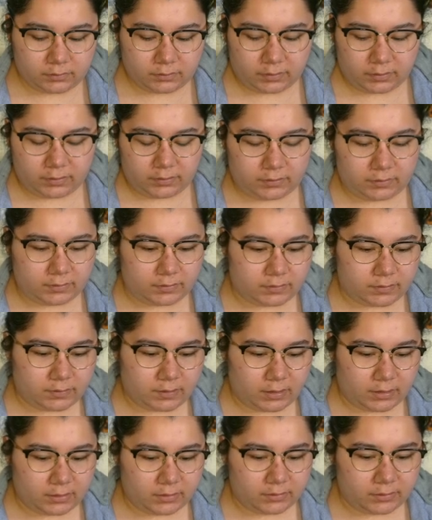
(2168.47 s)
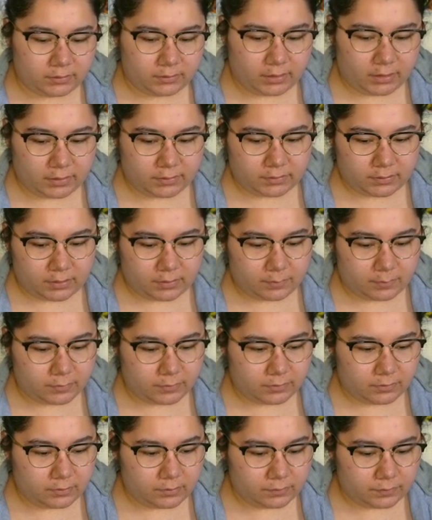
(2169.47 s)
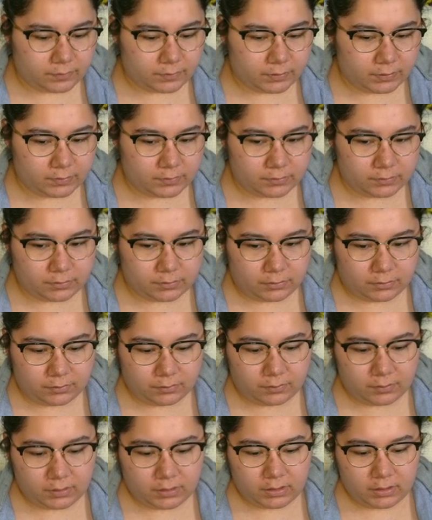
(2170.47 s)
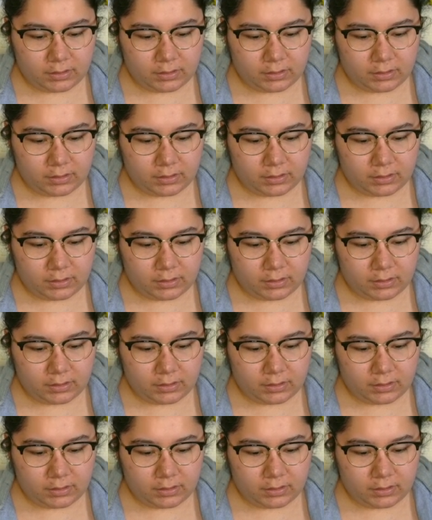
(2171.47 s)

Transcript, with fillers: I think, the second to last episode of Season 2